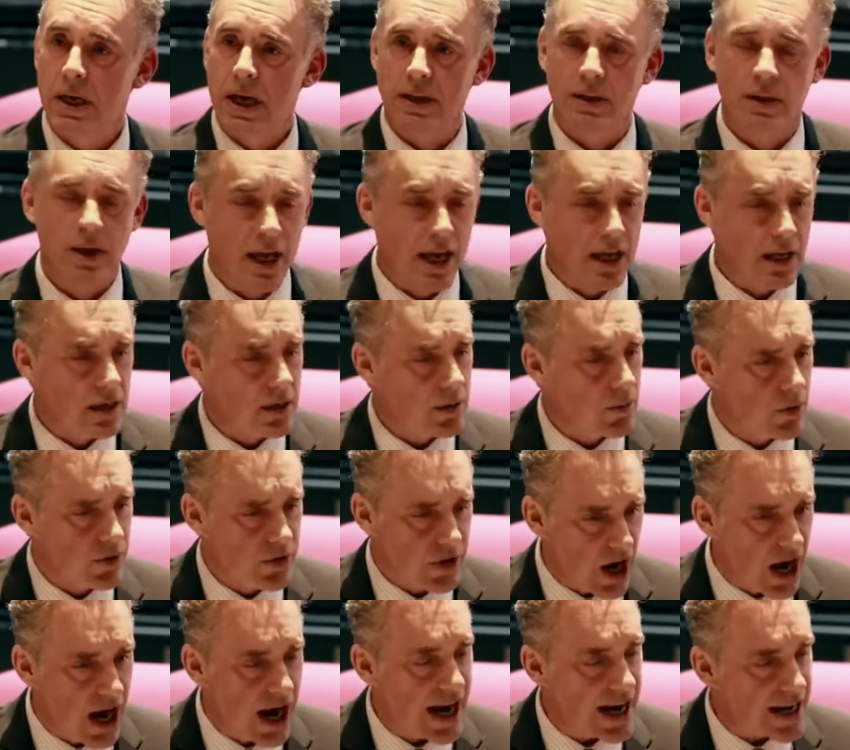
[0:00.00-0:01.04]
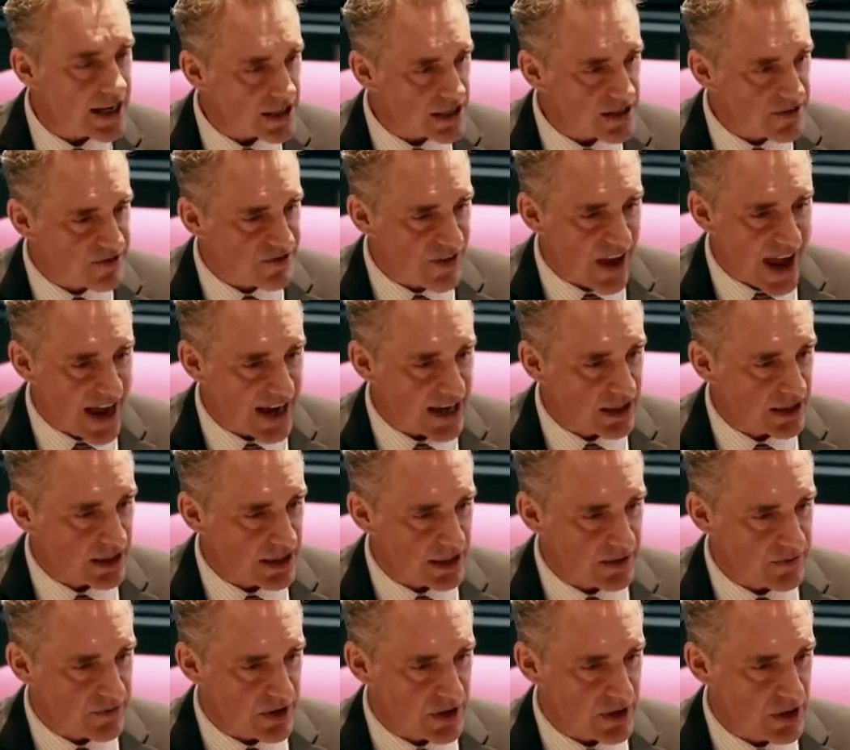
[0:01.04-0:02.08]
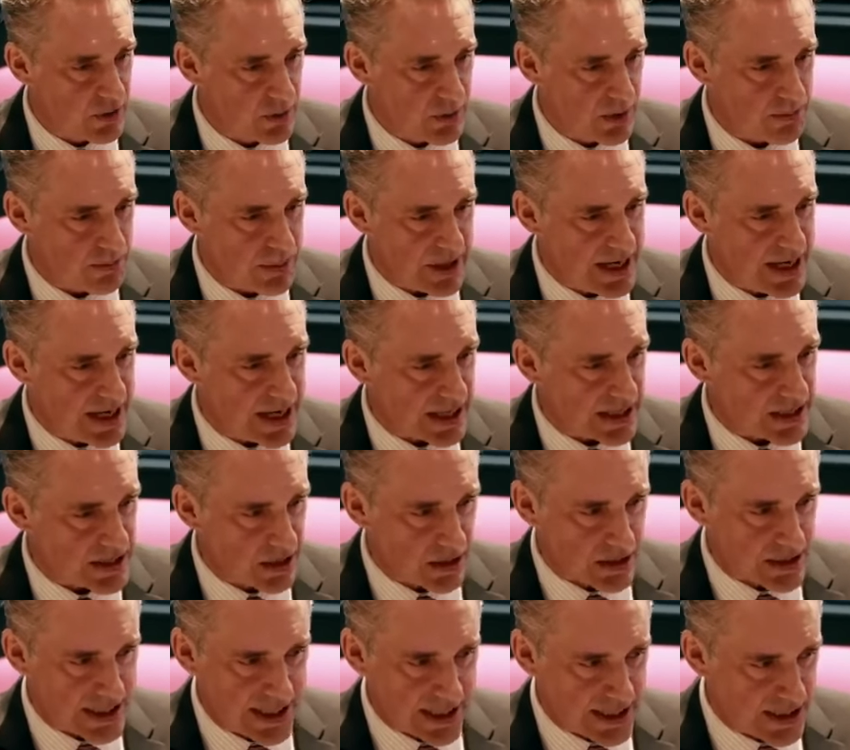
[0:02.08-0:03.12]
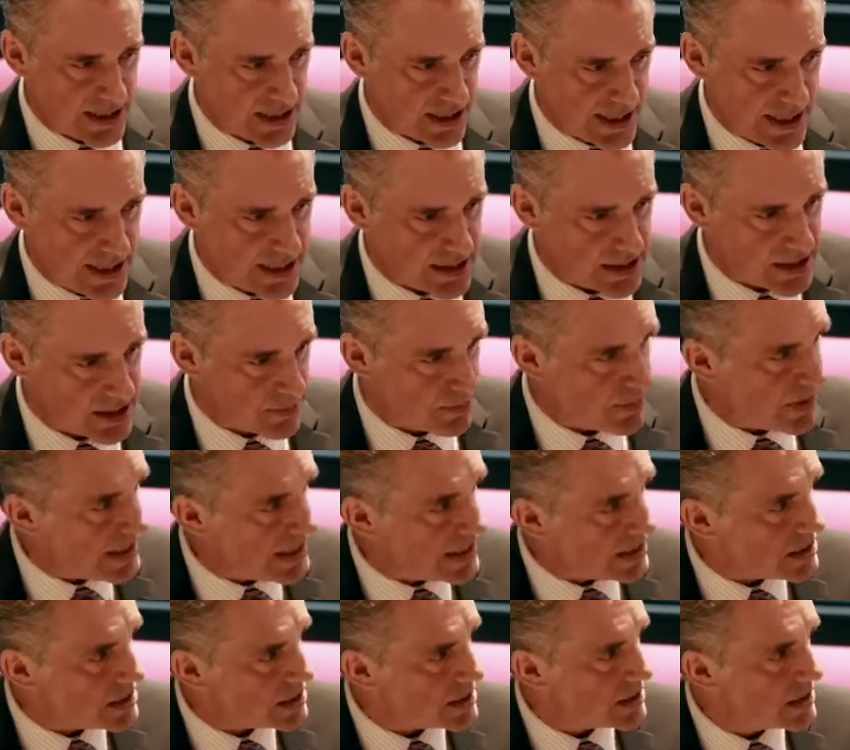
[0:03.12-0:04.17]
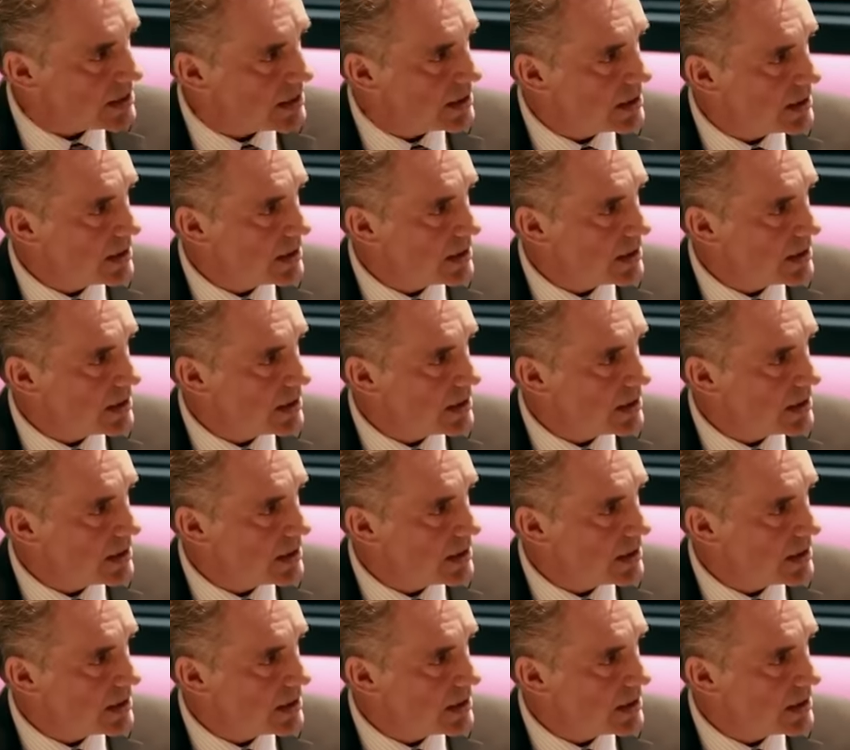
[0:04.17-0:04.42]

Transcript: And, and the highest faculty of the human being is articulated speech.